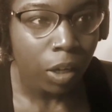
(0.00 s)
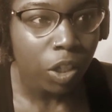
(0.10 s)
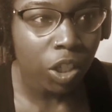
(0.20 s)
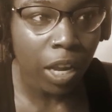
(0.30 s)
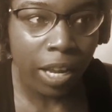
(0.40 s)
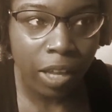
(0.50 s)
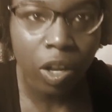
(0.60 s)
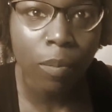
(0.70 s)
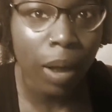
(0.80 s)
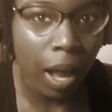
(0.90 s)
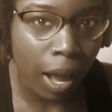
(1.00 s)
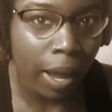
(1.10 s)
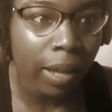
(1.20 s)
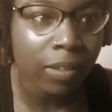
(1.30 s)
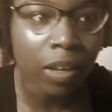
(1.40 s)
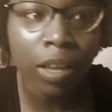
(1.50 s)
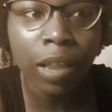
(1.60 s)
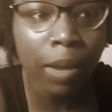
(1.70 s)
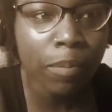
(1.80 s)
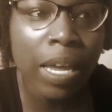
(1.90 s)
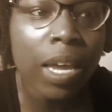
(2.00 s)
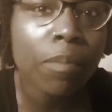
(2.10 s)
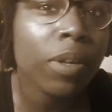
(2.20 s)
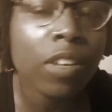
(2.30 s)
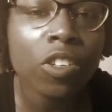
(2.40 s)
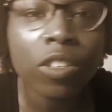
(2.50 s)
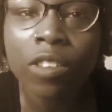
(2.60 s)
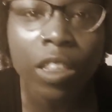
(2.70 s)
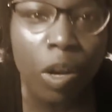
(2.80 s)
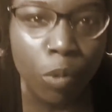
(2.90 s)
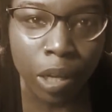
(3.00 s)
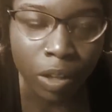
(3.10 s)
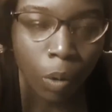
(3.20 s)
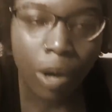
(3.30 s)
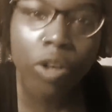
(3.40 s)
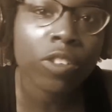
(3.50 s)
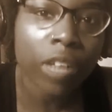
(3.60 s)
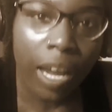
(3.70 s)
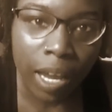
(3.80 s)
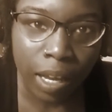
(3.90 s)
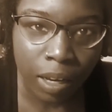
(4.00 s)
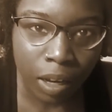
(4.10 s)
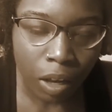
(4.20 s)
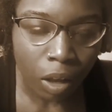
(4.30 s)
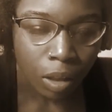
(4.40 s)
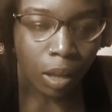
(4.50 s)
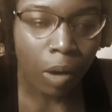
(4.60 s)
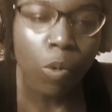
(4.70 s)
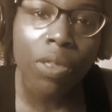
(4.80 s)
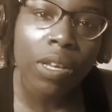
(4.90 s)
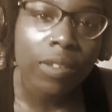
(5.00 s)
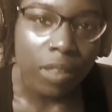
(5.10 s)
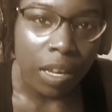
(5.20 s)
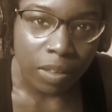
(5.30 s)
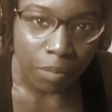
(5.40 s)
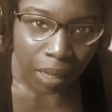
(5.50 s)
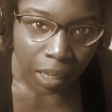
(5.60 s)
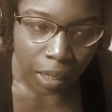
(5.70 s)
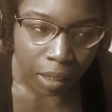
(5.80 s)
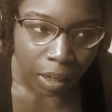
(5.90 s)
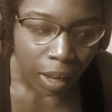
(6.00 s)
shaking their behinds, like being in positions that they really don't understand, like what these things mean.